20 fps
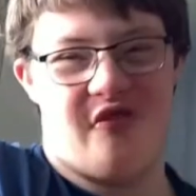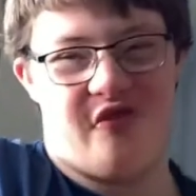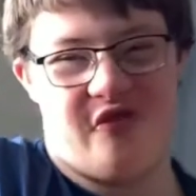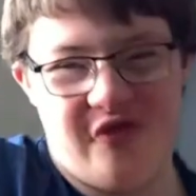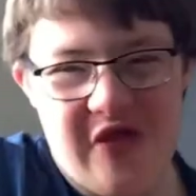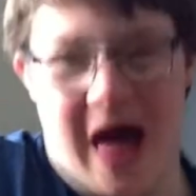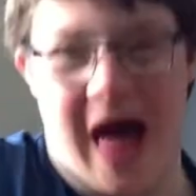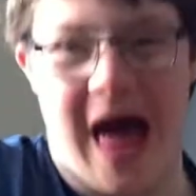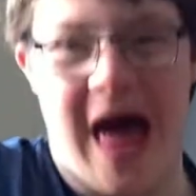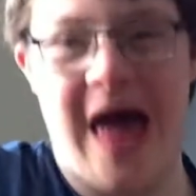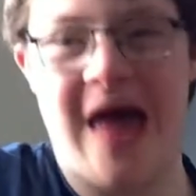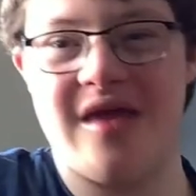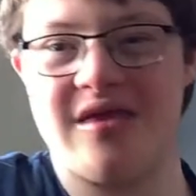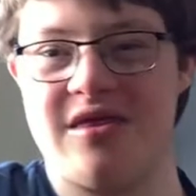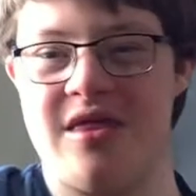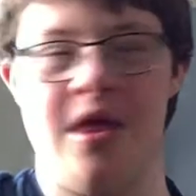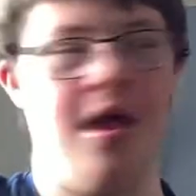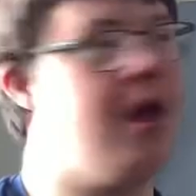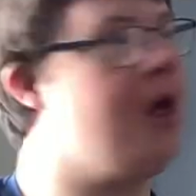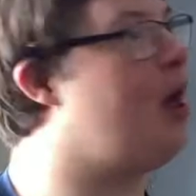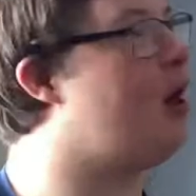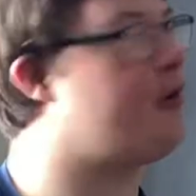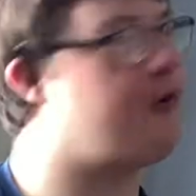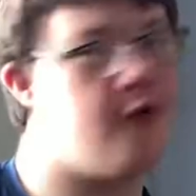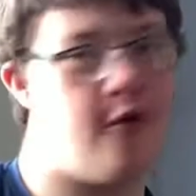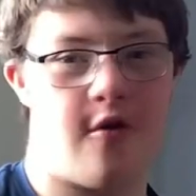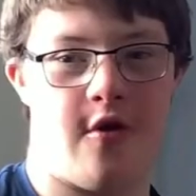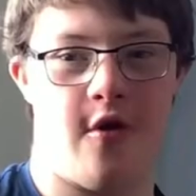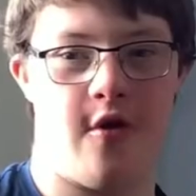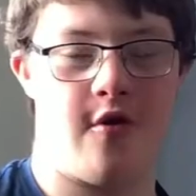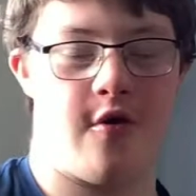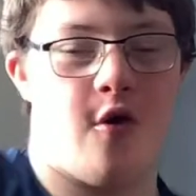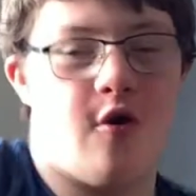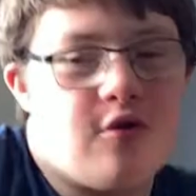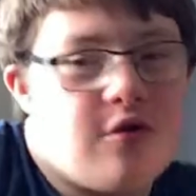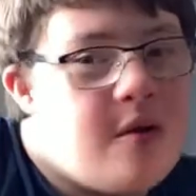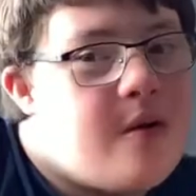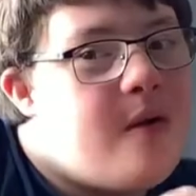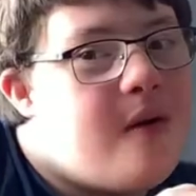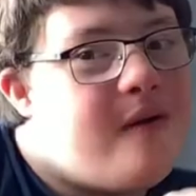that
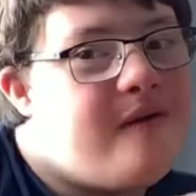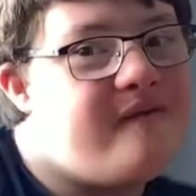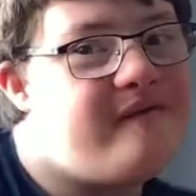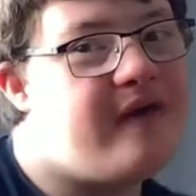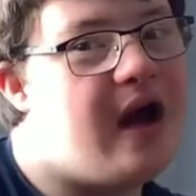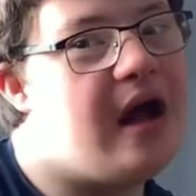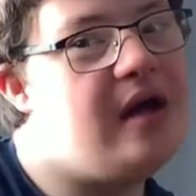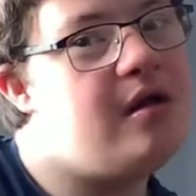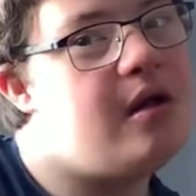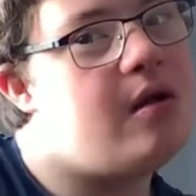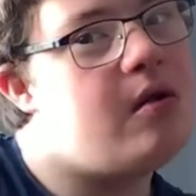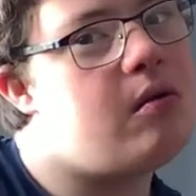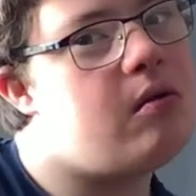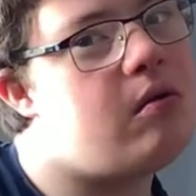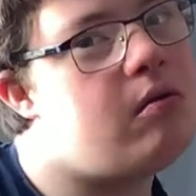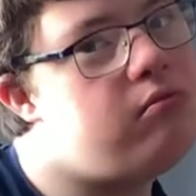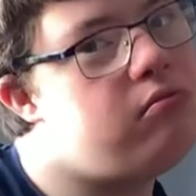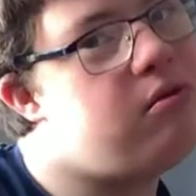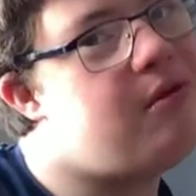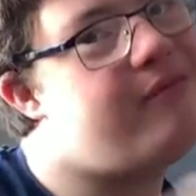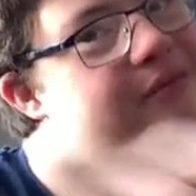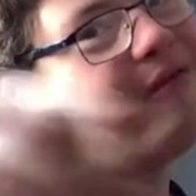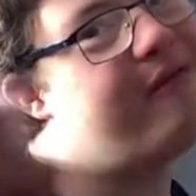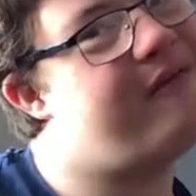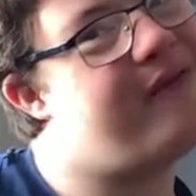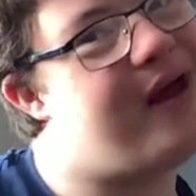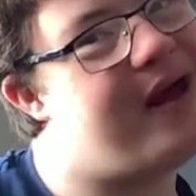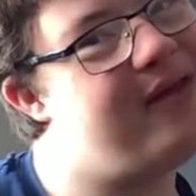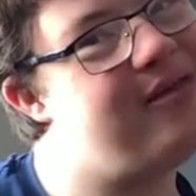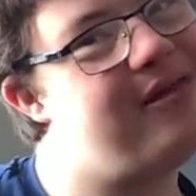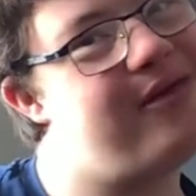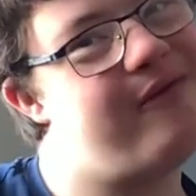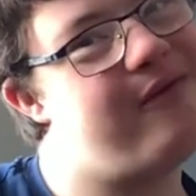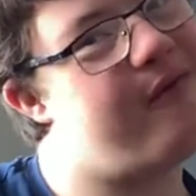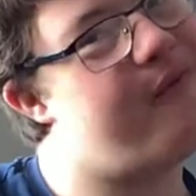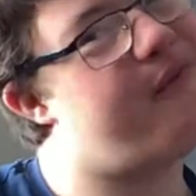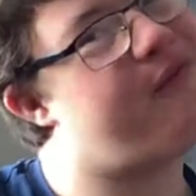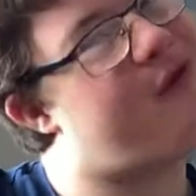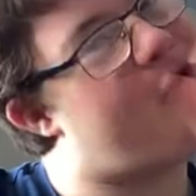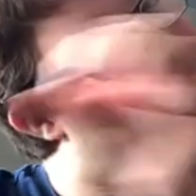Coca-Cola. Final, oh, Blue Fan,
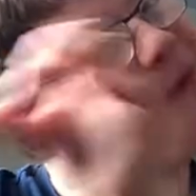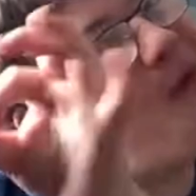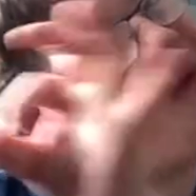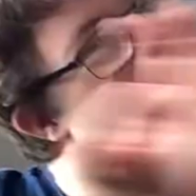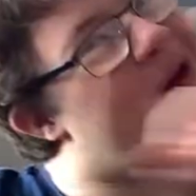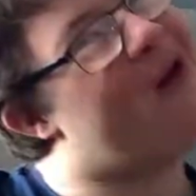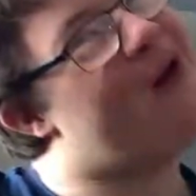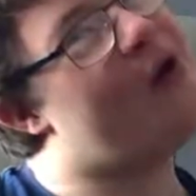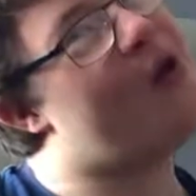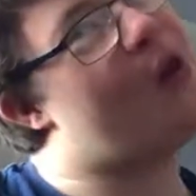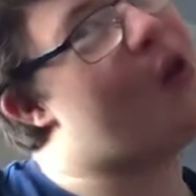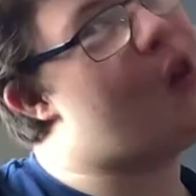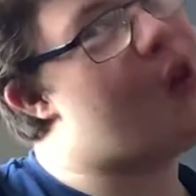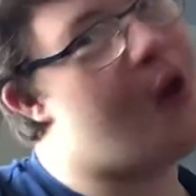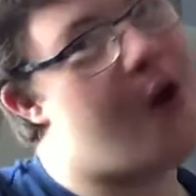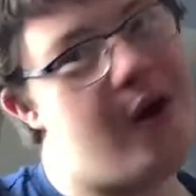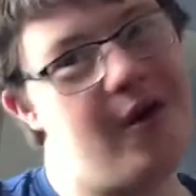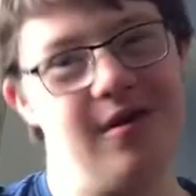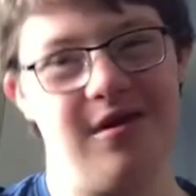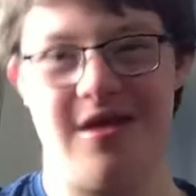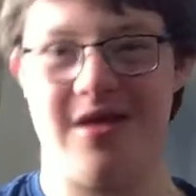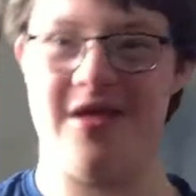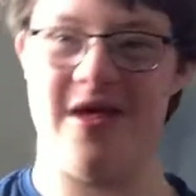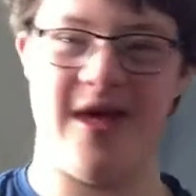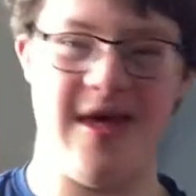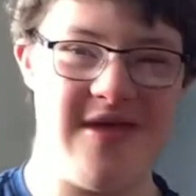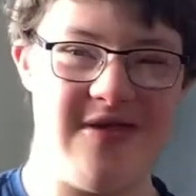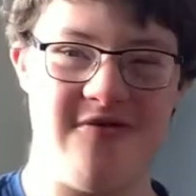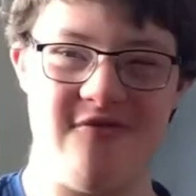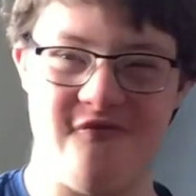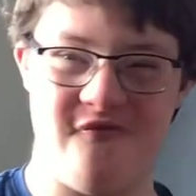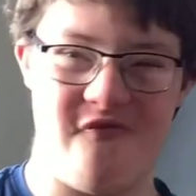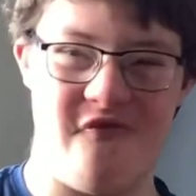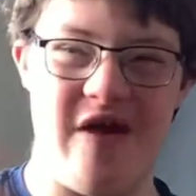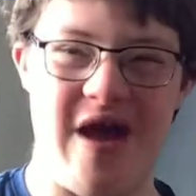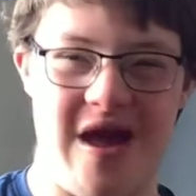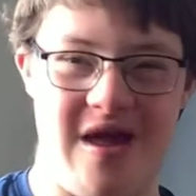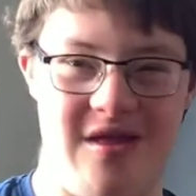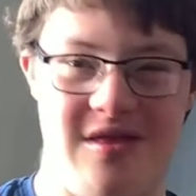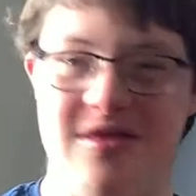food so long. It's
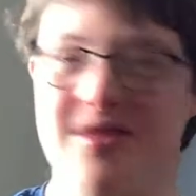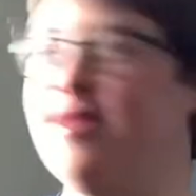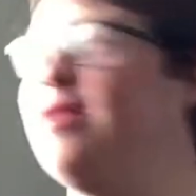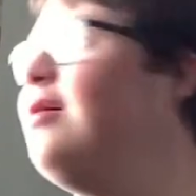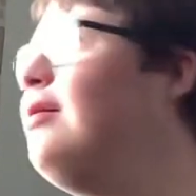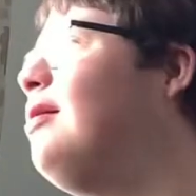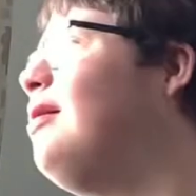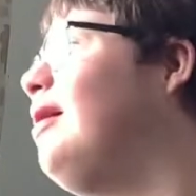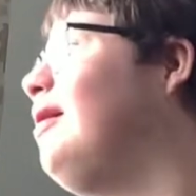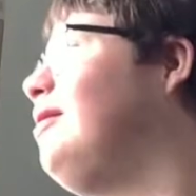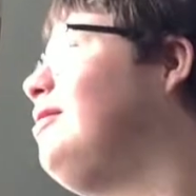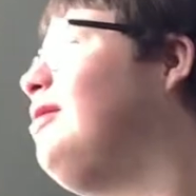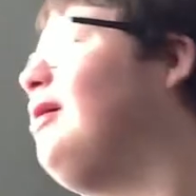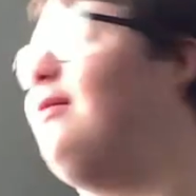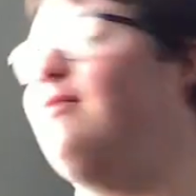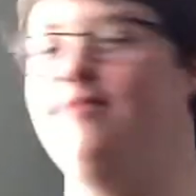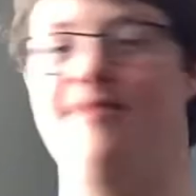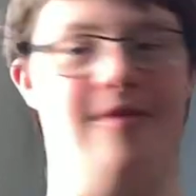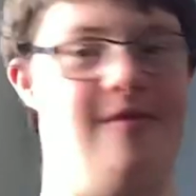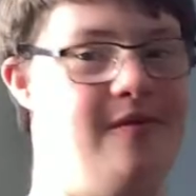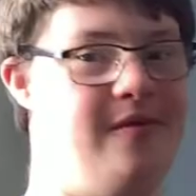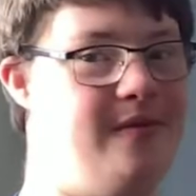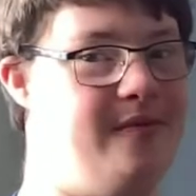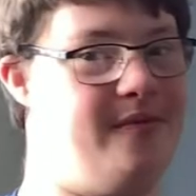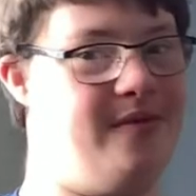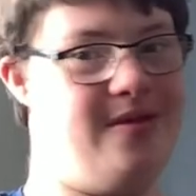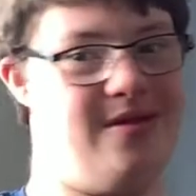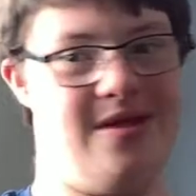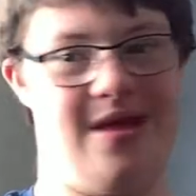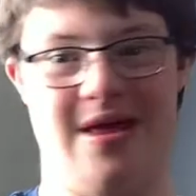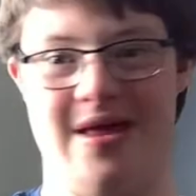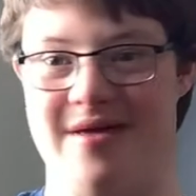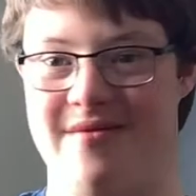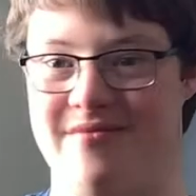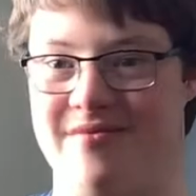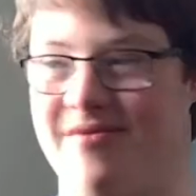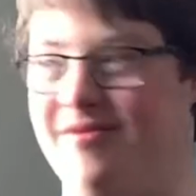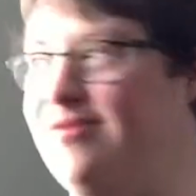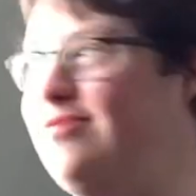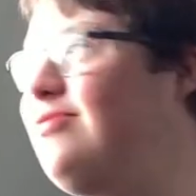fun. That's not food, it's sad,
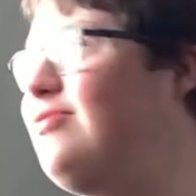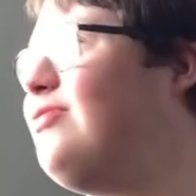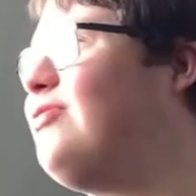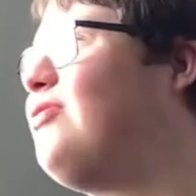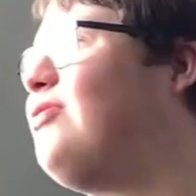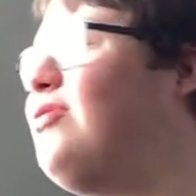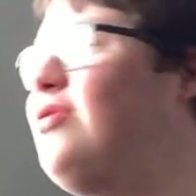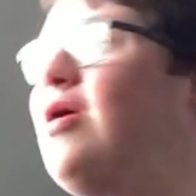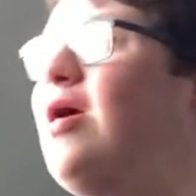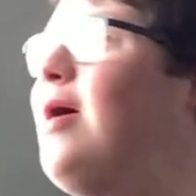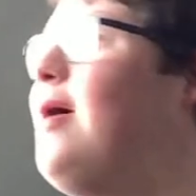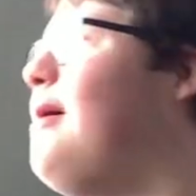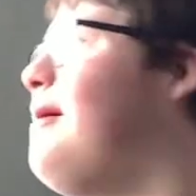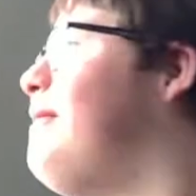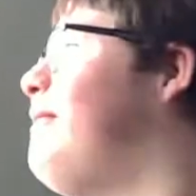but it's sad.